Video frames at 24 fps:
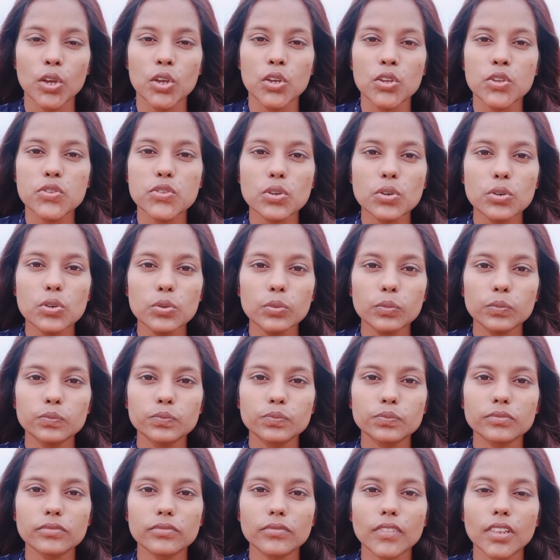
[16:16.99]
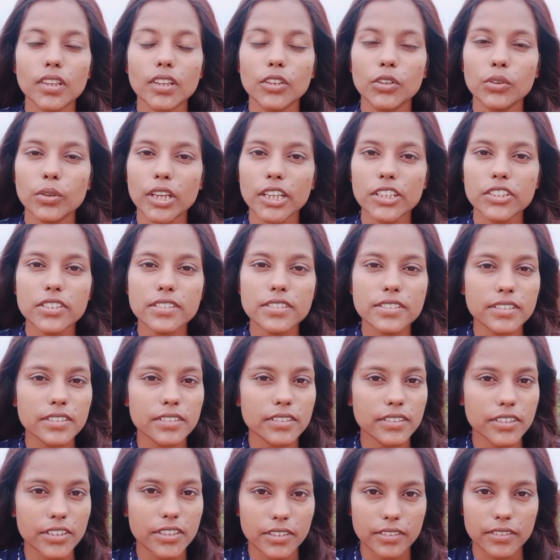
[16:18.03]
So you can just
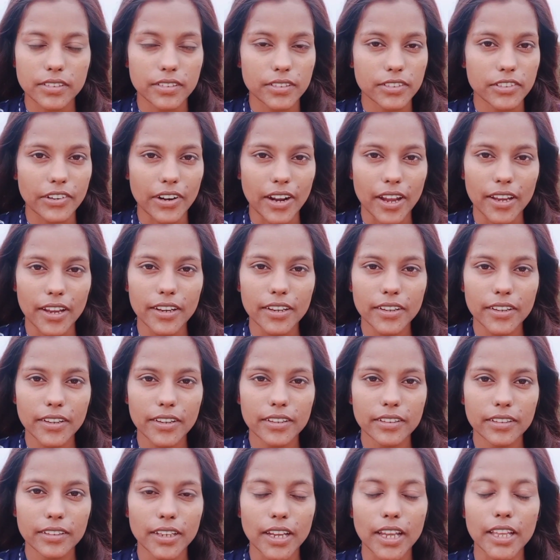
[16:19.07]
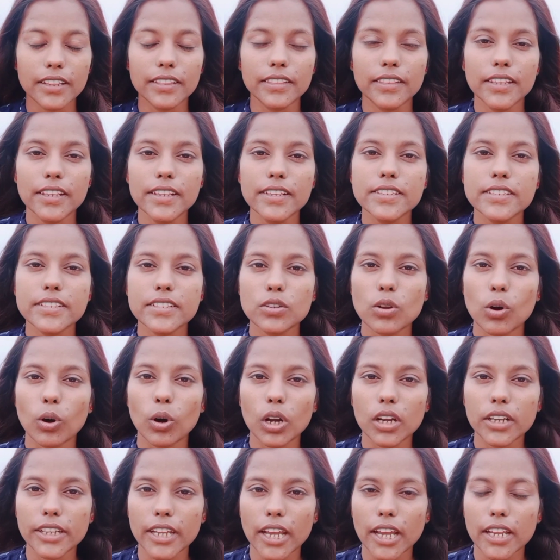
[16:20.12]
try it. And these
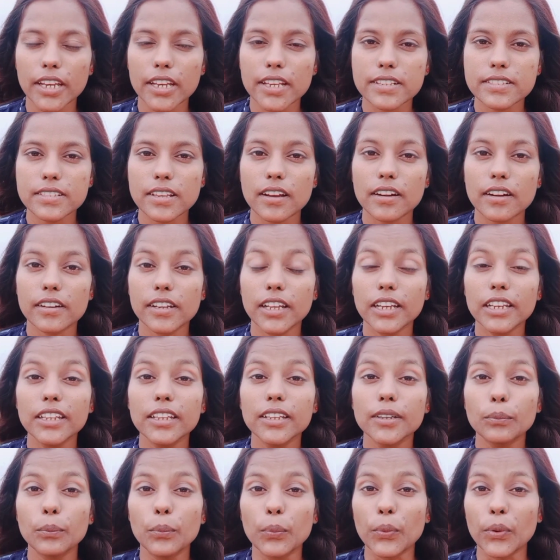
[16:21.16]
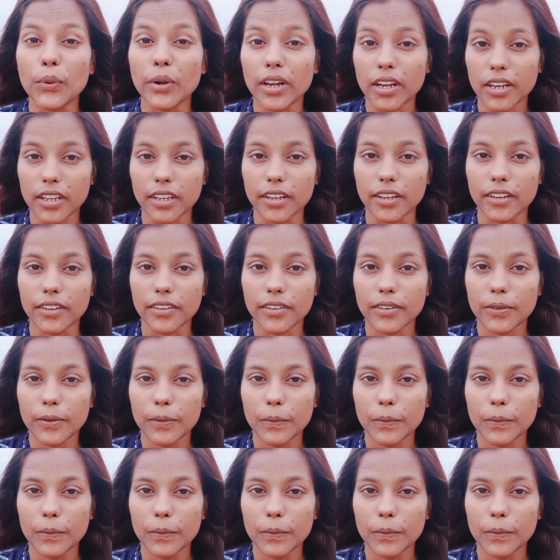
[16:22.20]
all techniques are really brilliant.